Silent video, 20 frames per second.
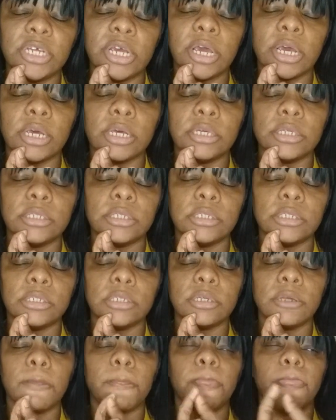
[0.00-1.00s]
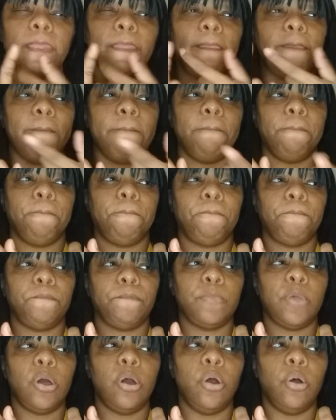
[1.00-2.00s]
Chex.
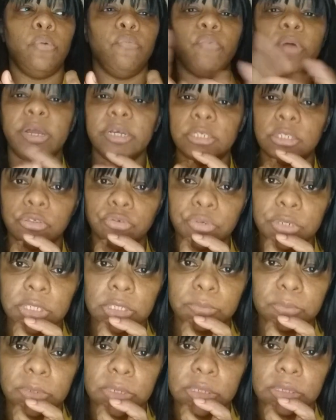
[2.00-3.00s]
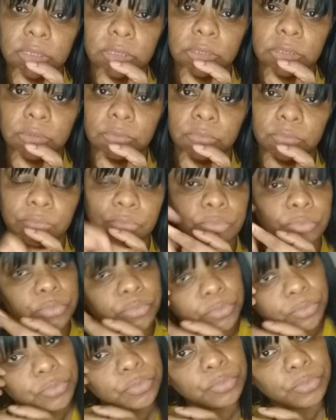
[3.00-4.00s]
Um, rice Krispies.
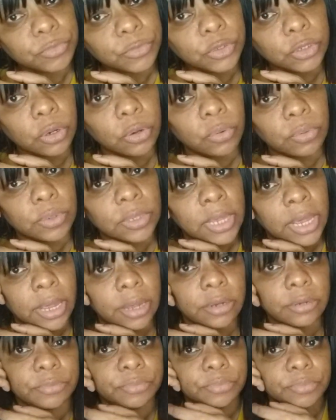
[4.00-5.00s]
So, yeah.